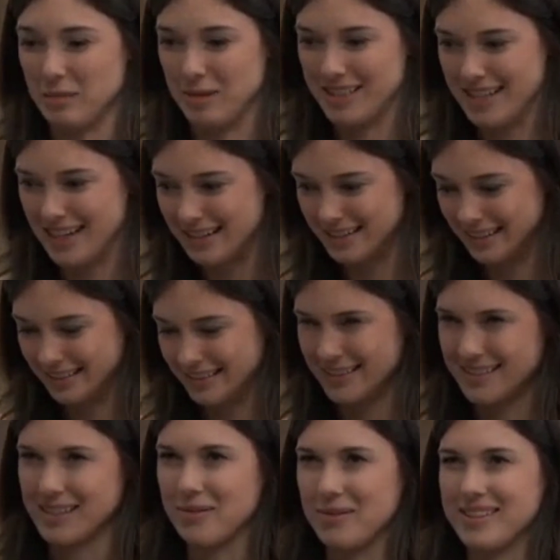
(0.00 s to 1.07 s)
me standing
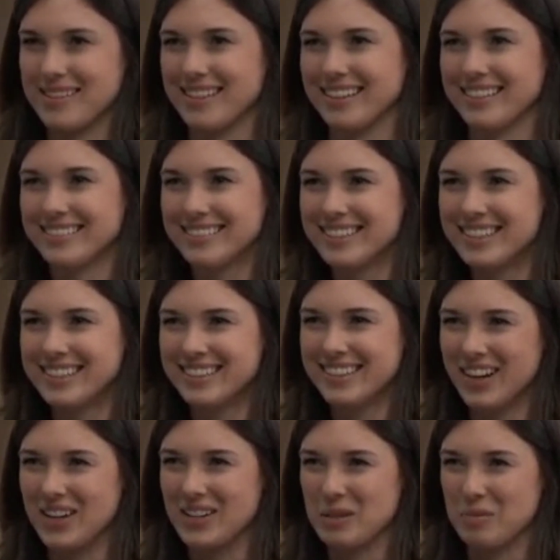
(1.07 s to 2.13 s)
since I was in that
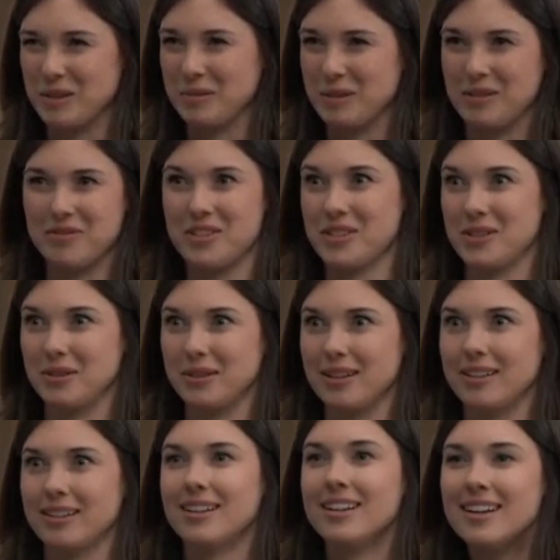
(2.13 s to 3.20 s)
hospital bed for so
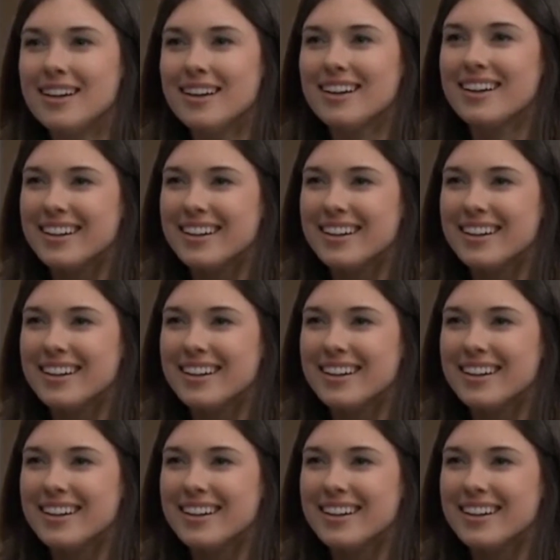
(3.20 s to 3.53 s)
long. Right.